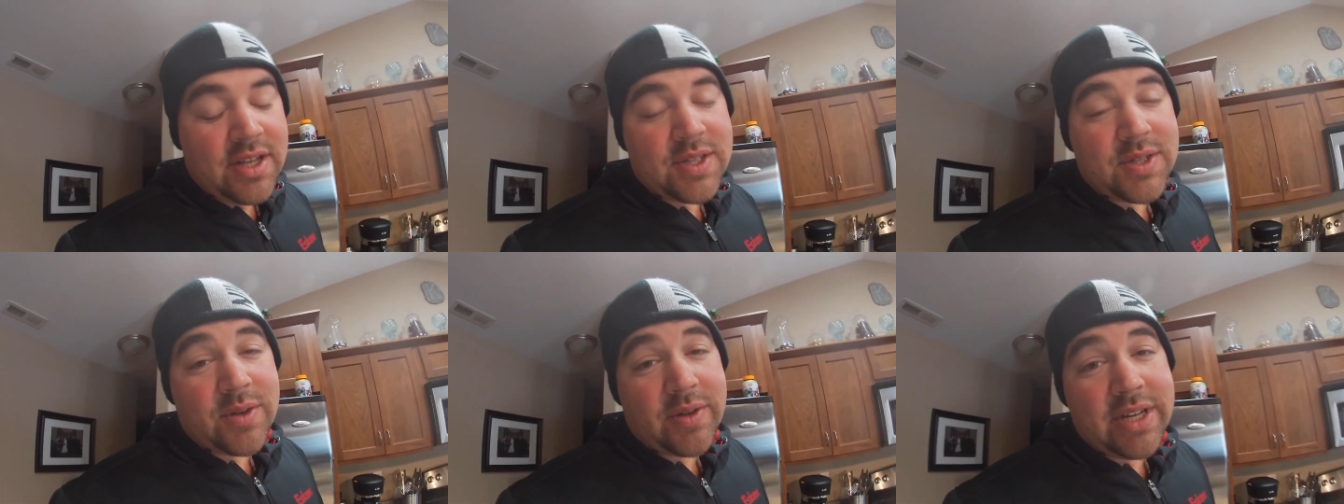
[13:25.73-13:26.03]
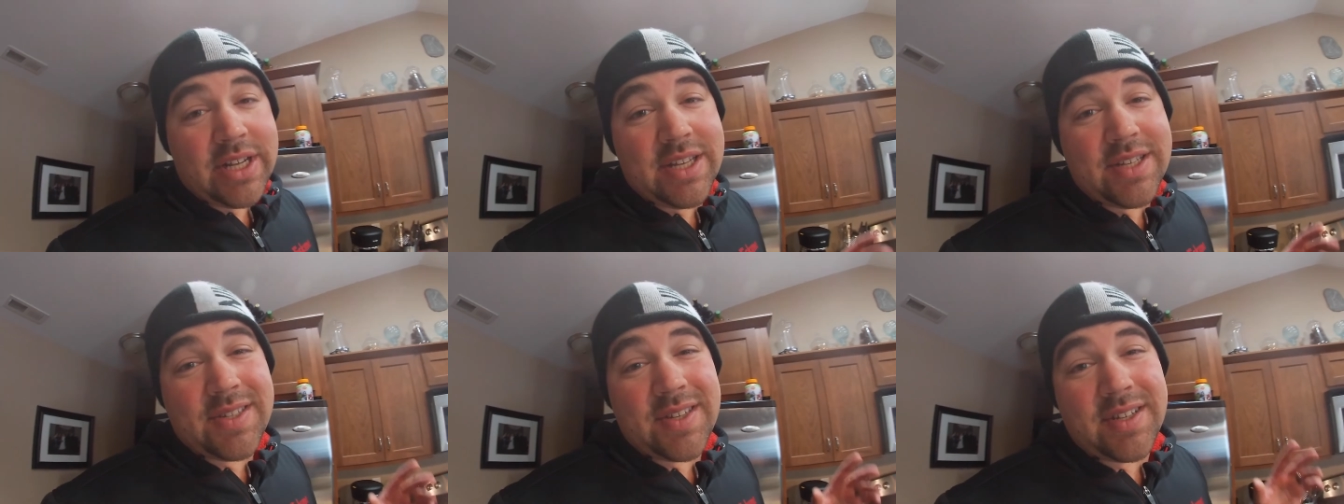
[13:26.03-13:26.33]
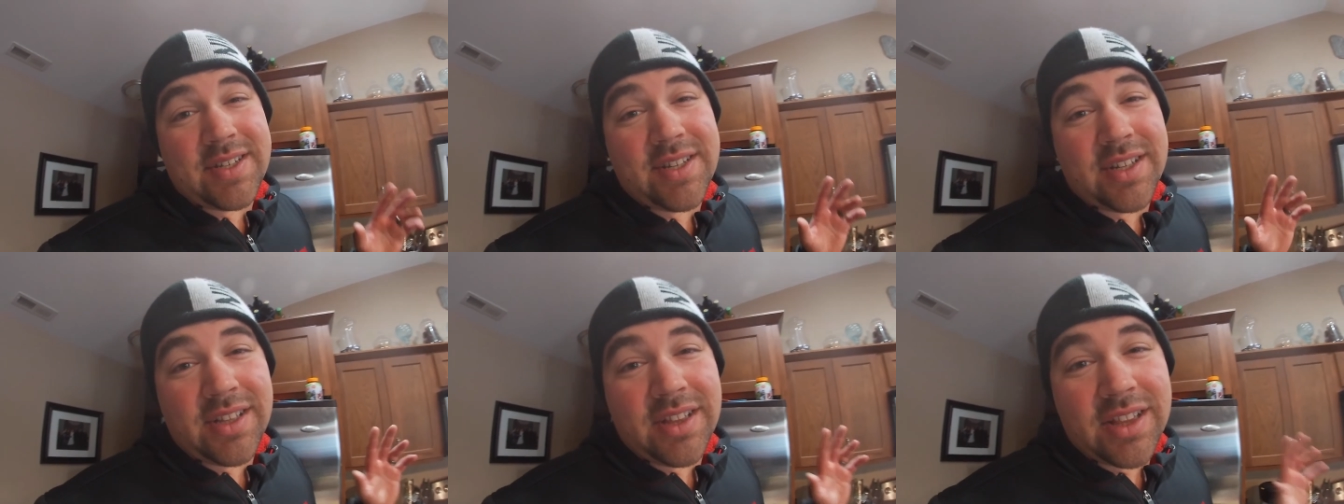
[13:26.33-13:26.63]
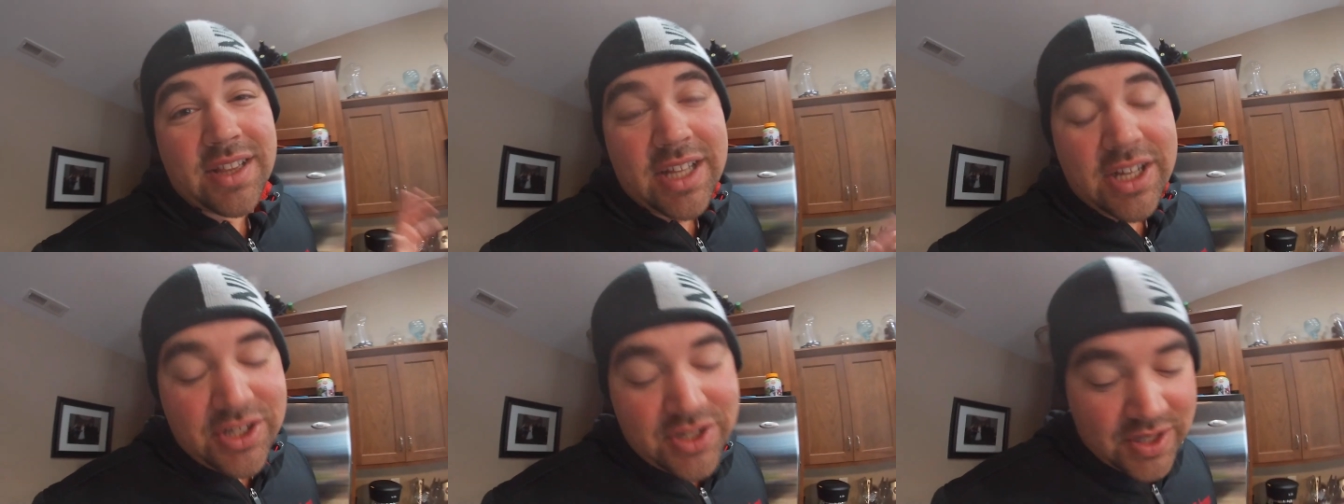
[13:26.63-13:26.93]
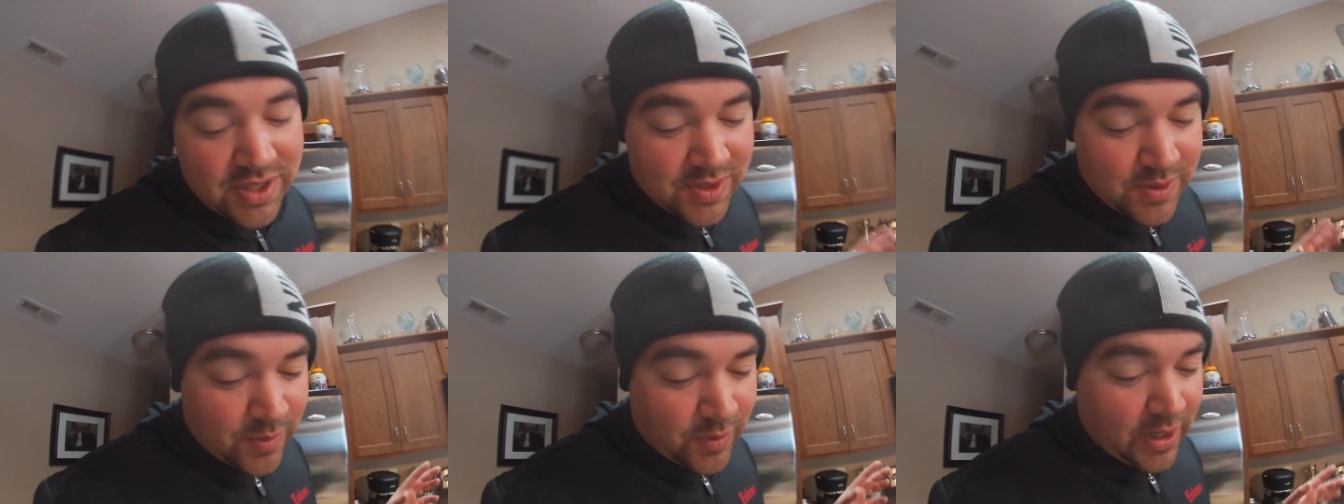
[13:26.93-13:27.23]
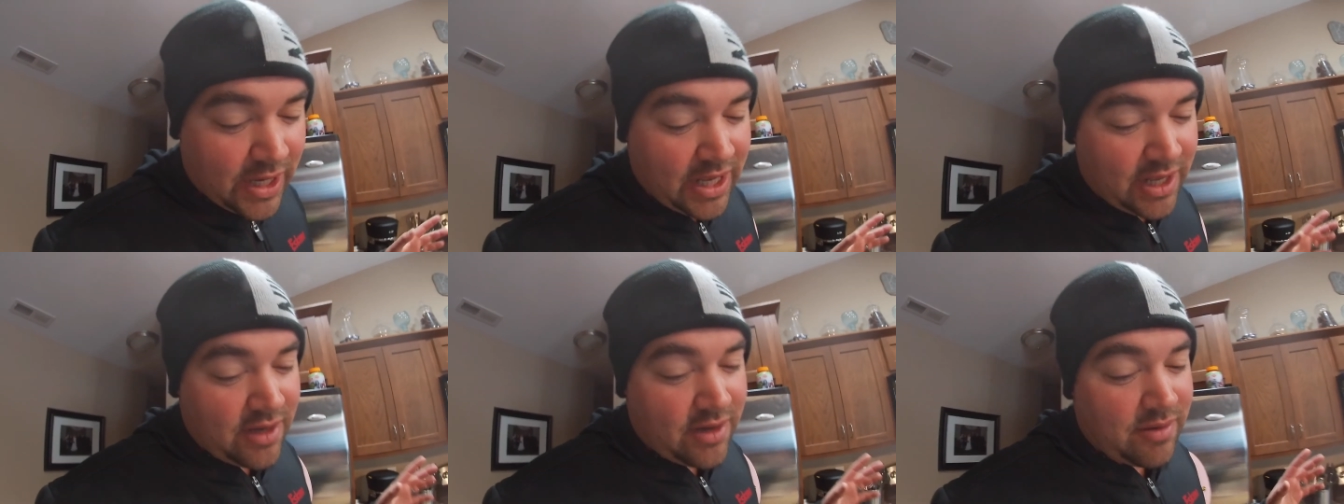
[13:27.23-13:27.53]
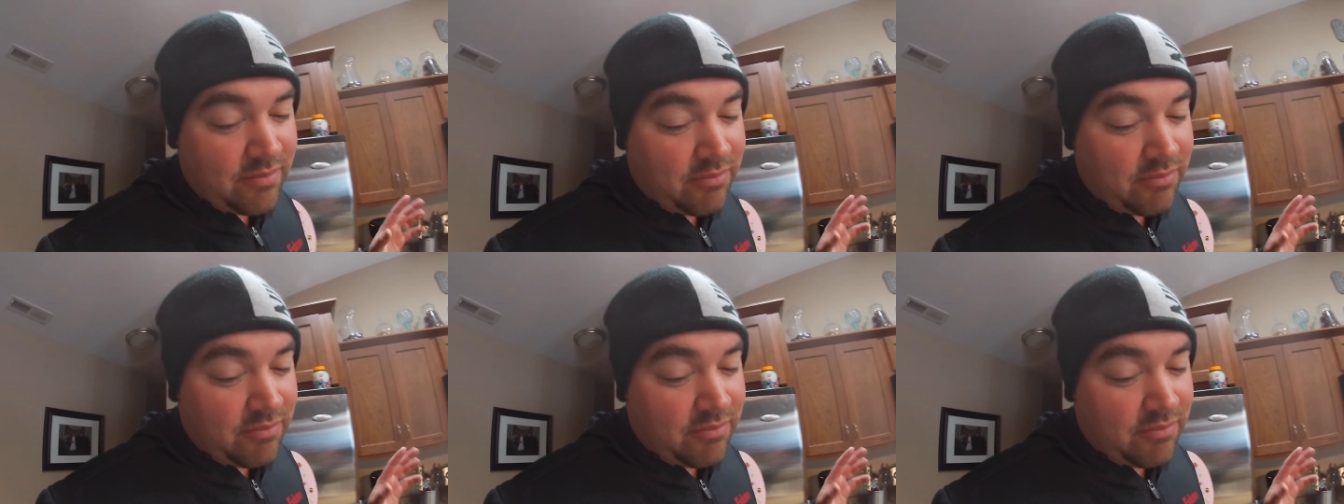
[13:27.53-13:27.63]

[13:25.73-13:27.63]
So it is a delicious white